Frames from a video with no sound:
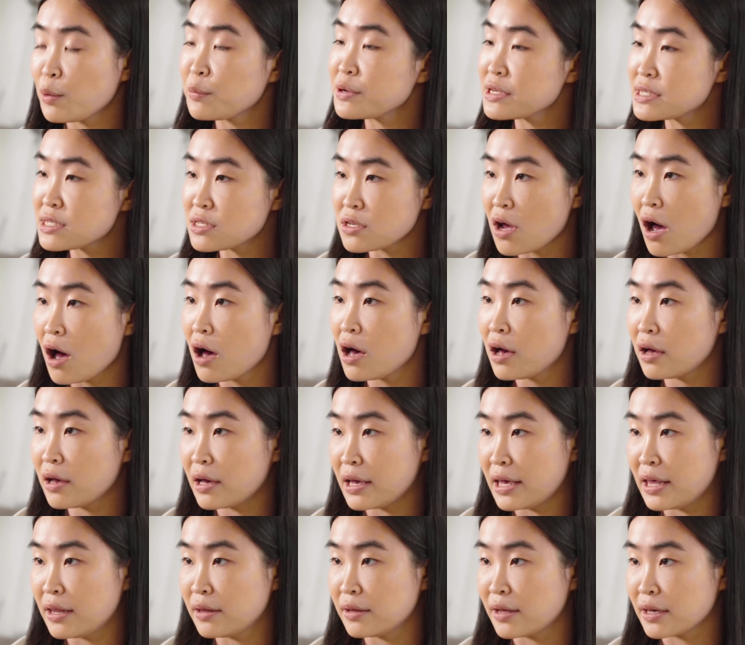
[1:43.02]
What we saw
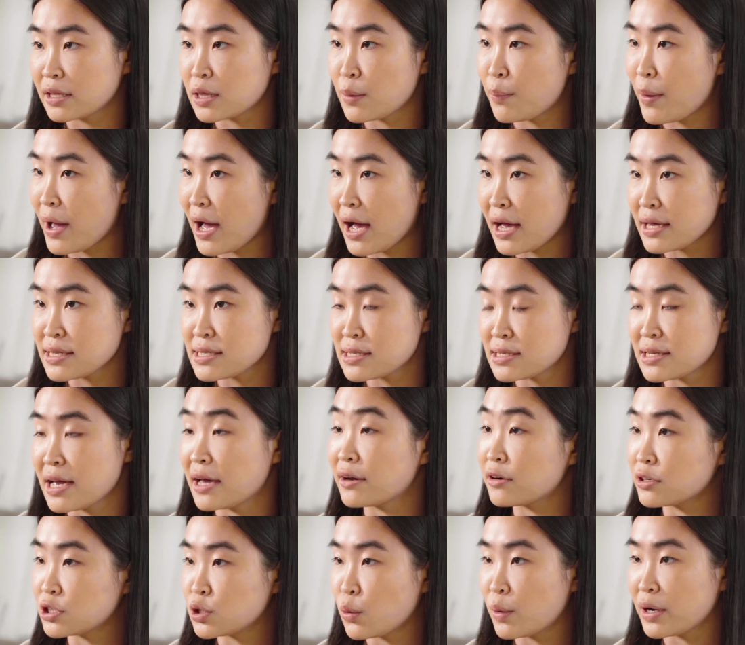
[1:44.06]
in like the past
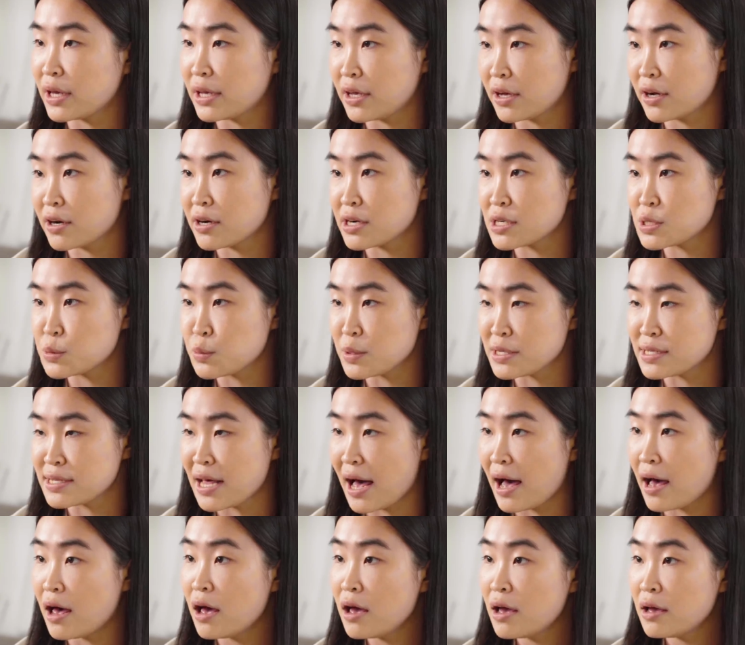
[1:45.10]
10 or 20 years was
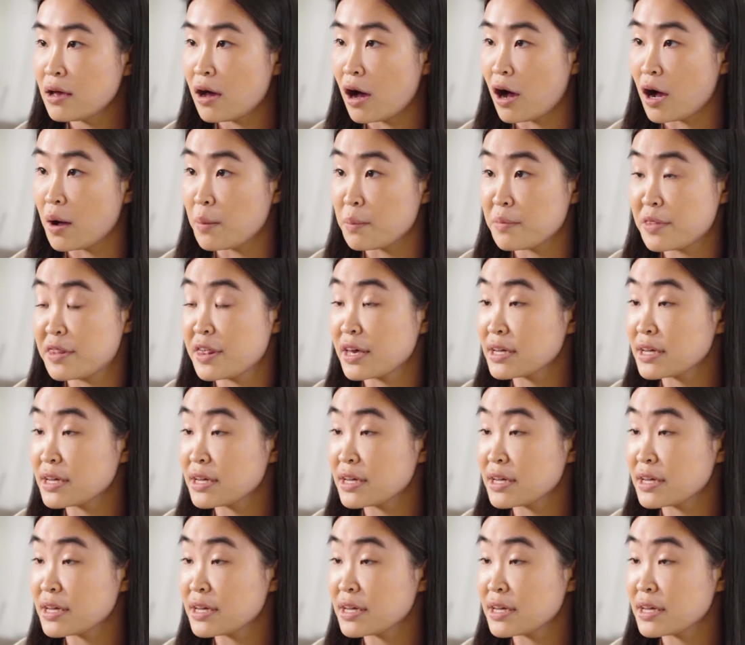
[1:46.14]
that um,